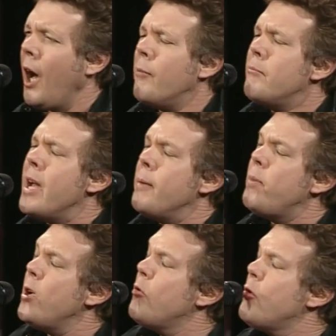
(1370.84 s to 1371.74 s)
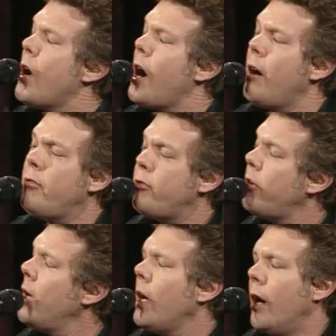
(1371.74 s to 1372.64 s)
I may be
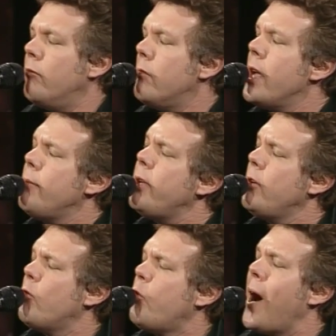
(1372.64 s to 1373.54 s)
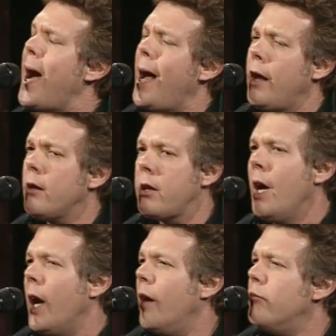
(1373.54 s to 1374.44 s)
rough, I may be wild,
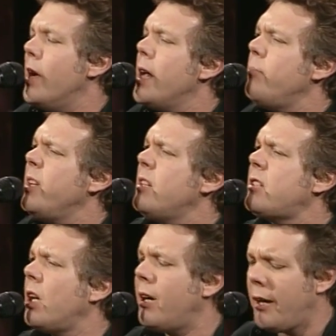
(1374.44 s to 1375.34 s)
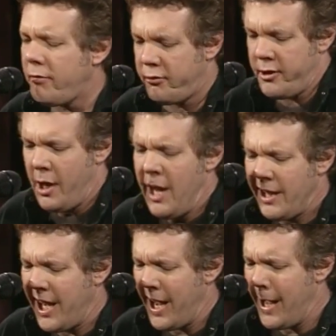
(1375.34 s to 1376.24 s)
I may be tough
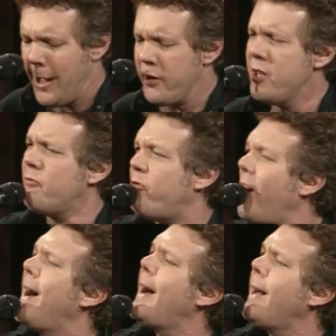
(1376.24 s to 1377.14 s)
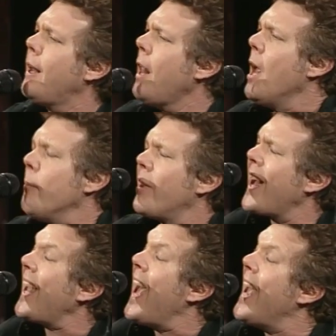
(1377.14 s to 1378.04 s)
and counted vile, but
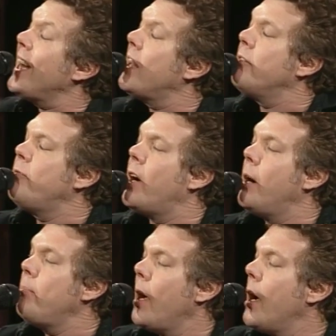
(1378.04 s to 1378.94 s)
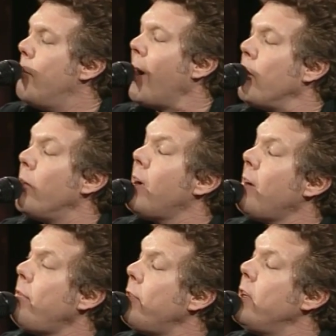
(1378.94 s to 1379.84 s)
I can't give up my
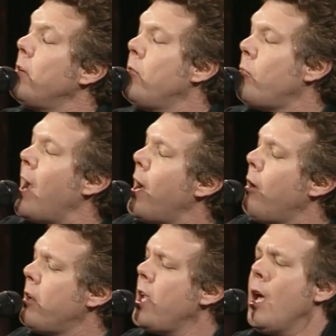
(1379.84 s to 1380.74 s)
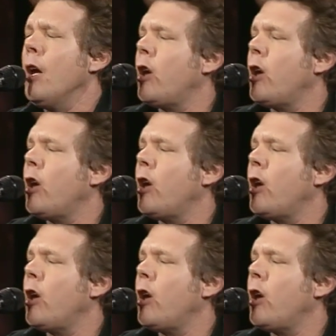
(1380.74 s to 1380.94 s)
rough and rowdy.